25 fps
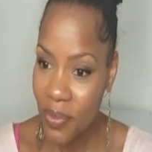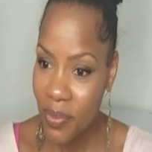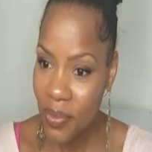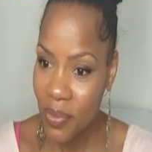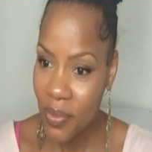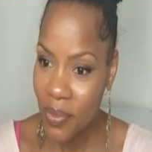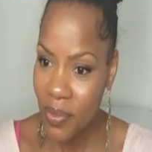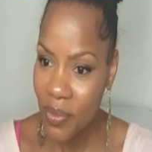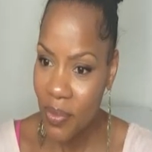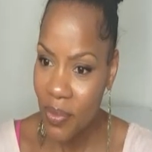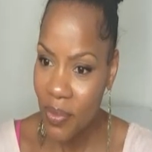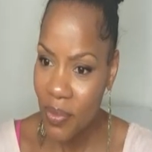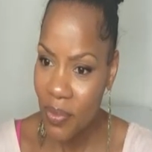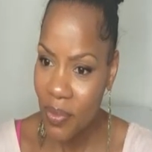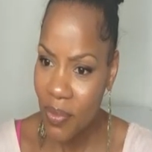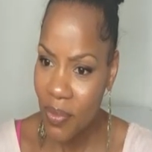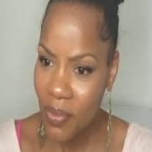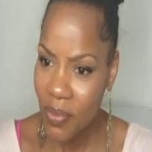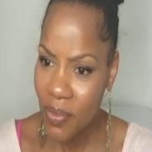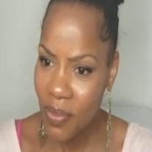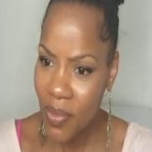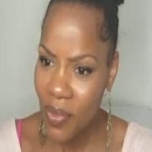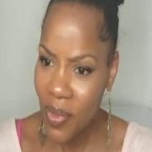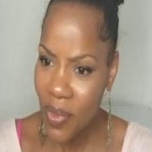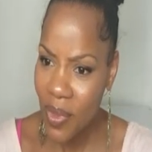
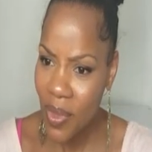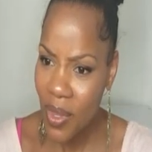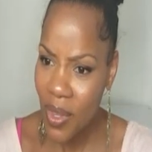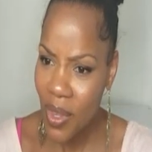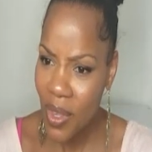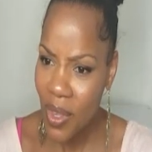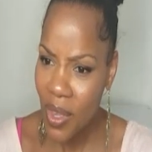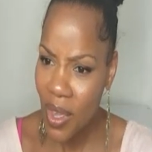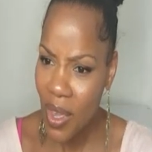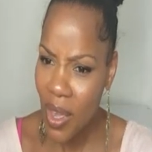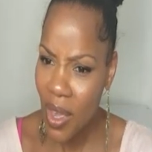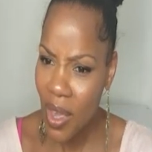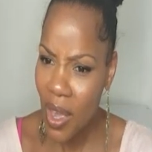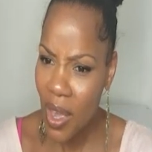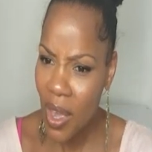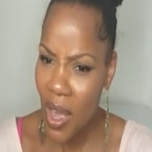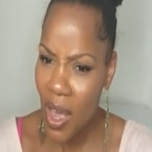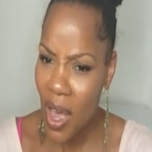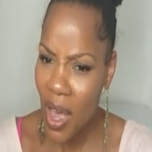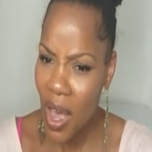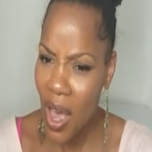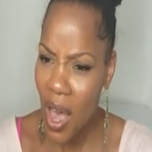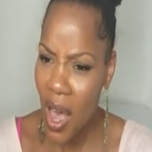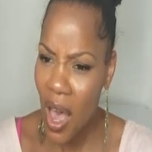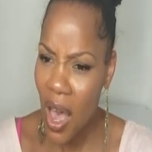
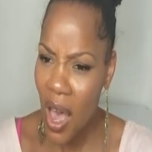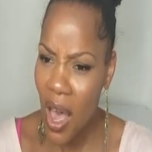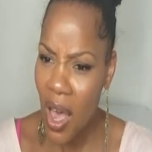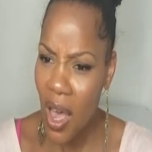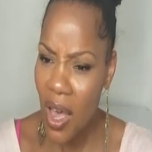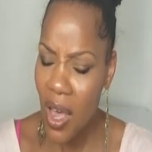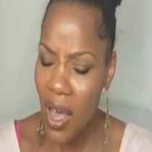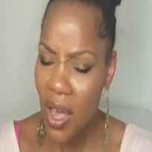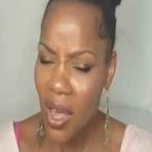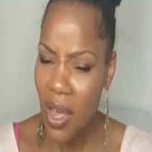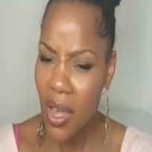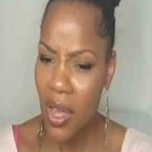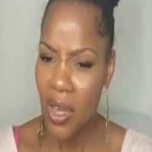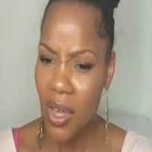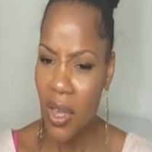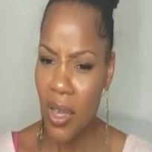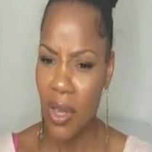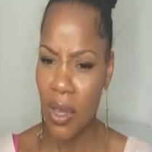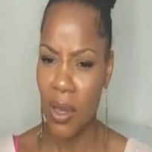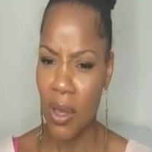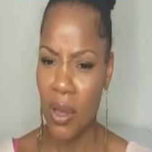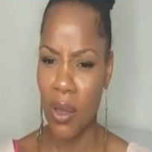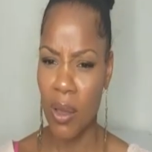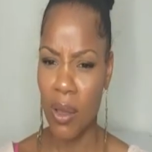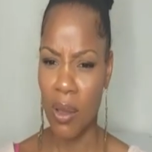
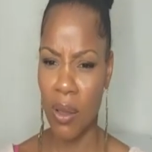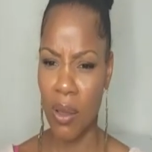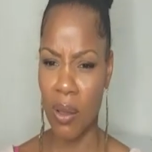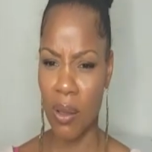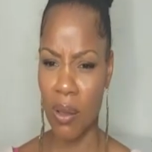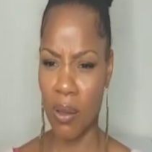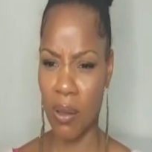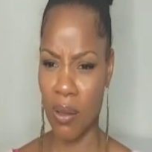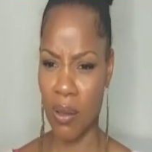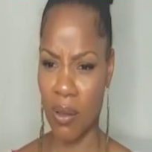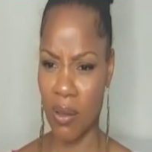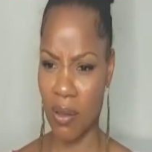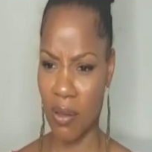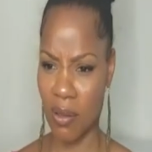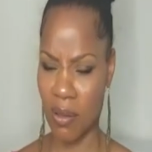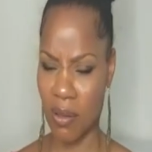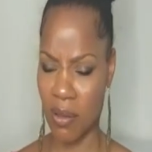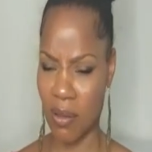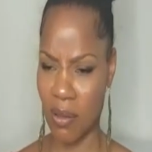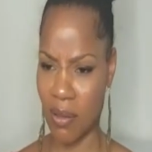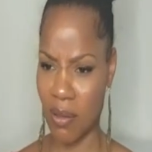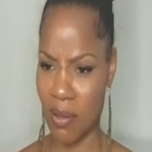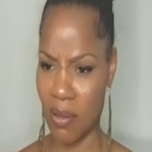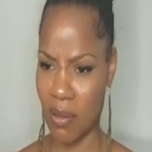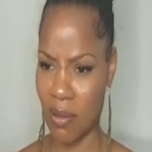
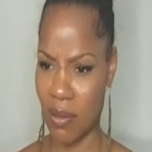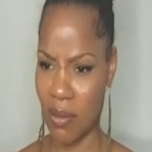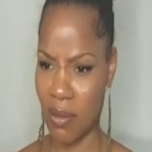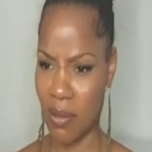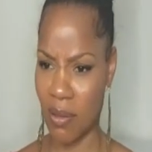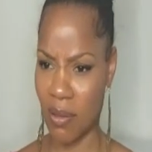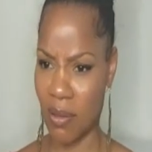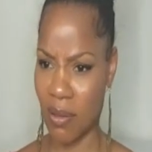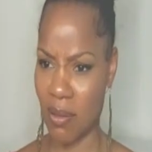This person isn't speaking.